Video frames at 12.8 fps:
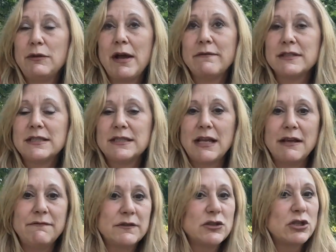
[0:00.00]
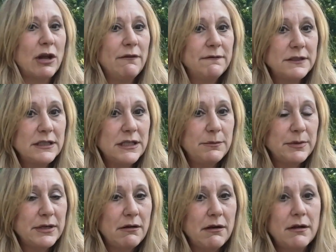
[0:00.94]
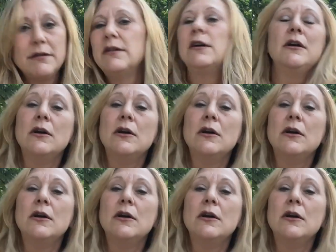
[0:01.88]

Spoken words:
have a safe shelf to keep it on,